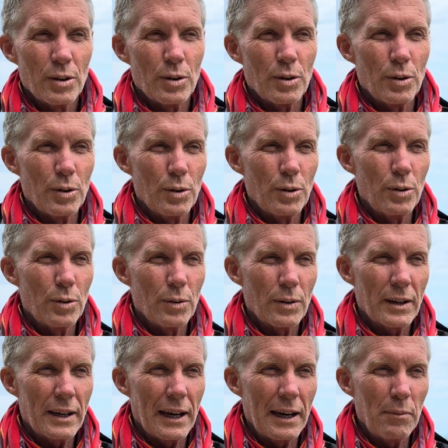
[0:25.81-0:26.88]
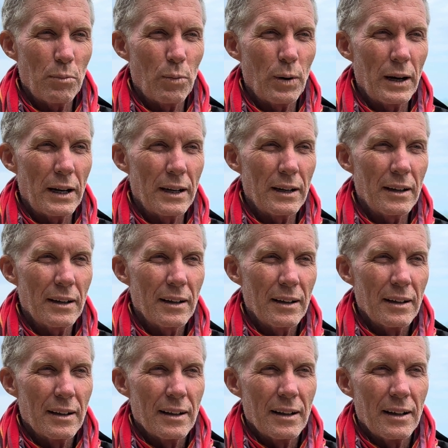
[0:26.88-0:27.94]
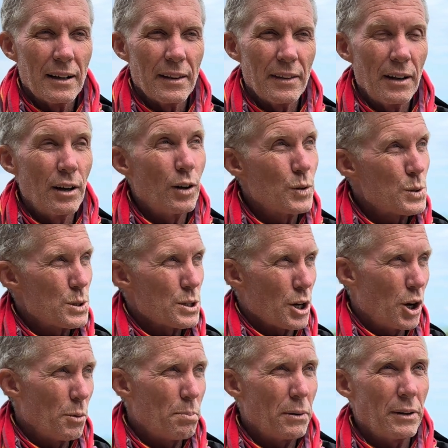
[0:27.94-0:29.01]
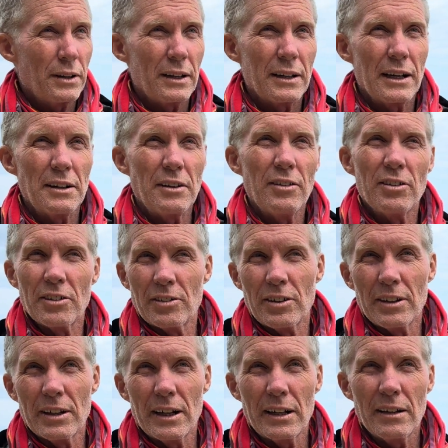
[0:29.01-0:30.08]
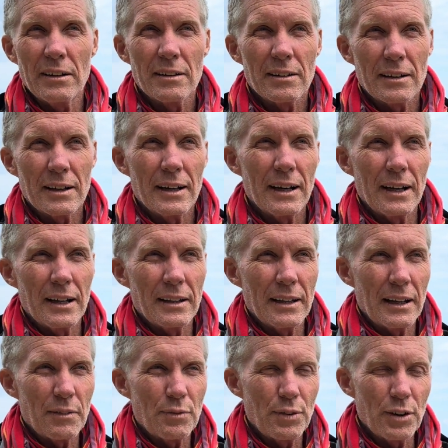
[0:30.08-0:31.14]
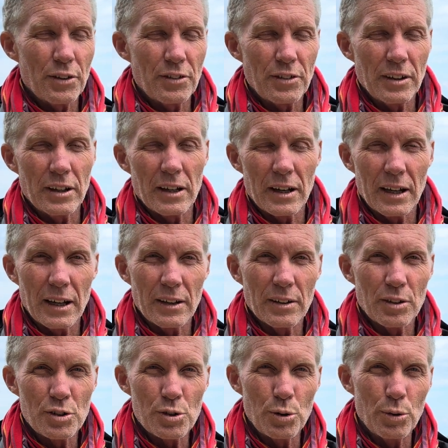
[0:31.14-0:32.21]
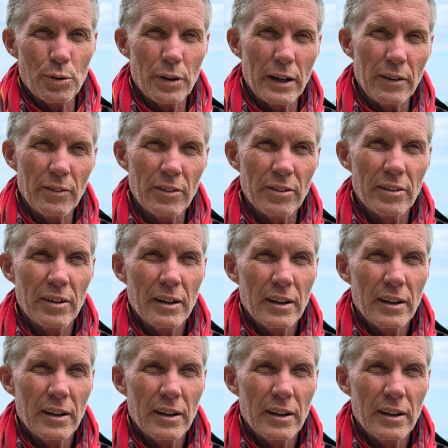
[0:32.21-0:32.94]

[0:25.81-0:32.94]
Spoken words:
who came when the lodge was opened in 1969, and that first year in the short rains